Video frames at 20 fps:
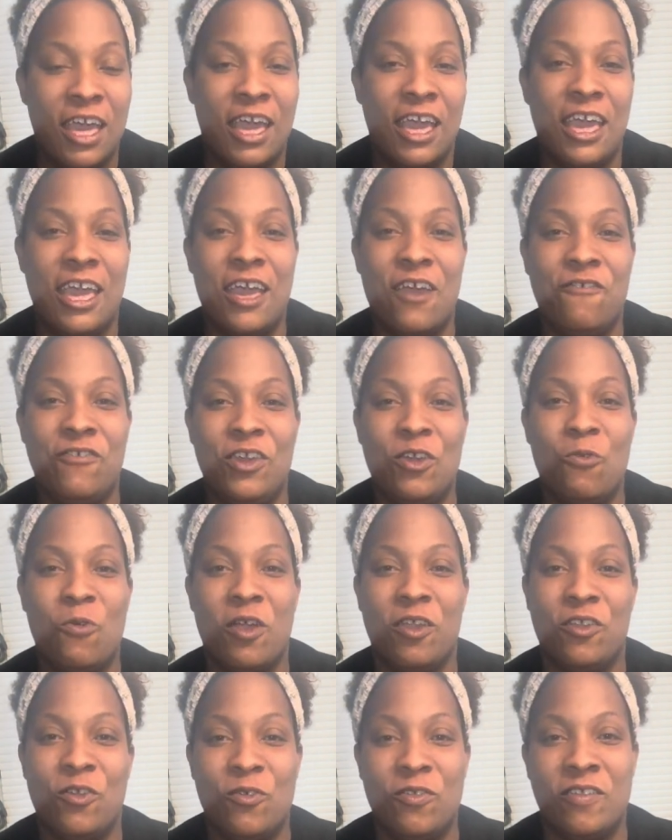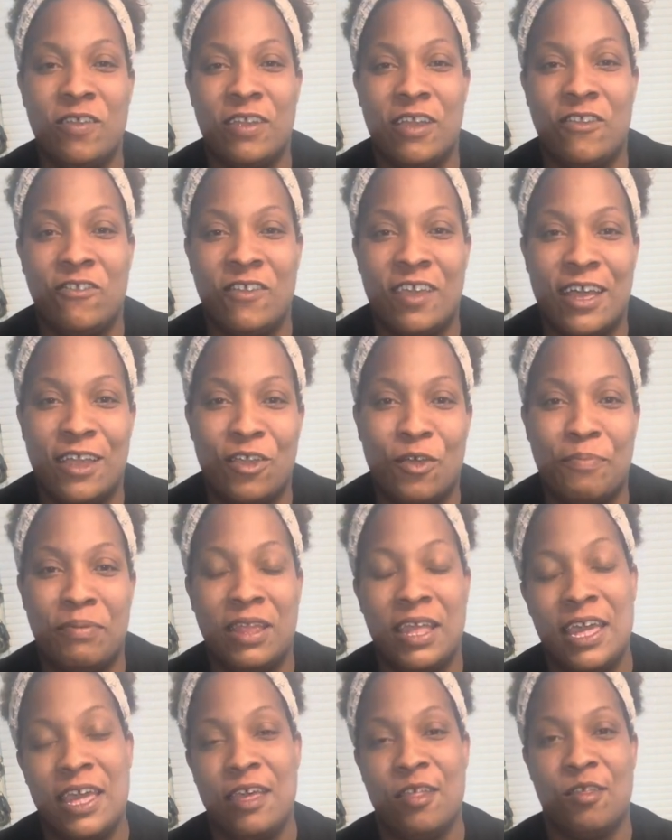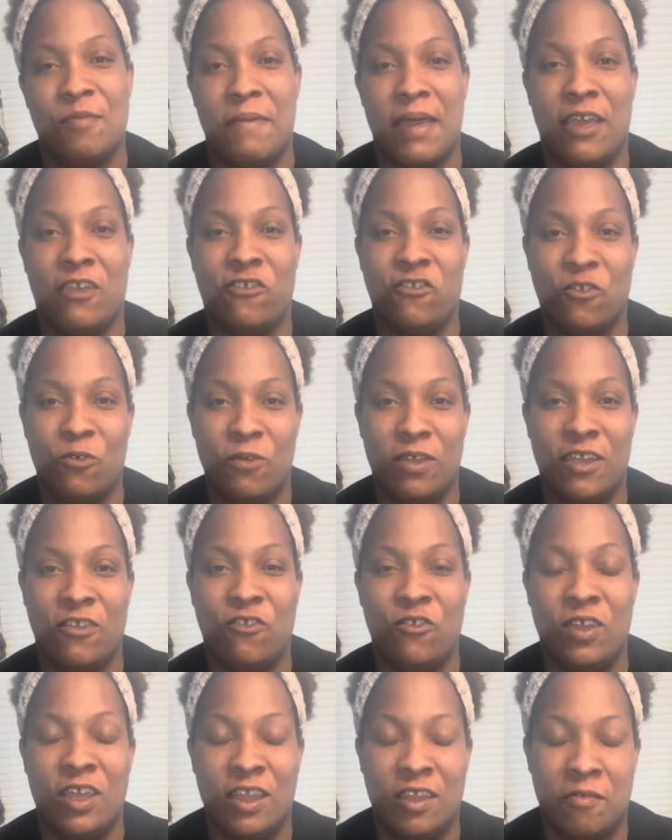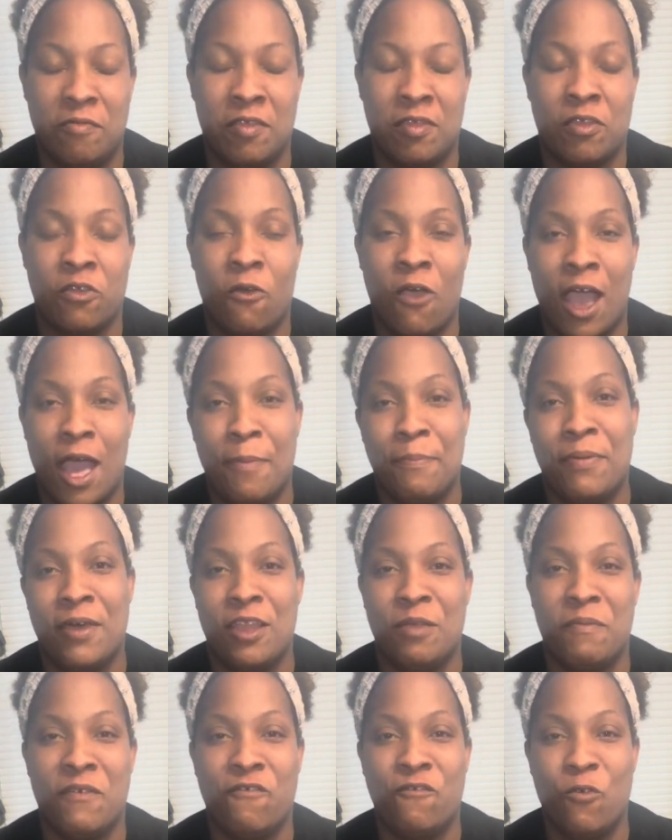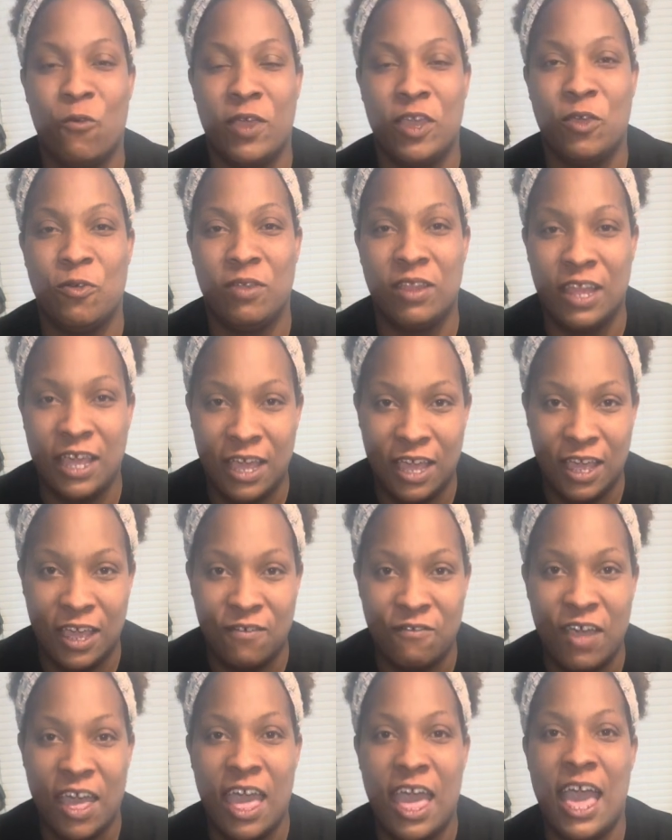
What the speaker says: If you are new to the channel, please make sure that you hit the subscribe button before you leave,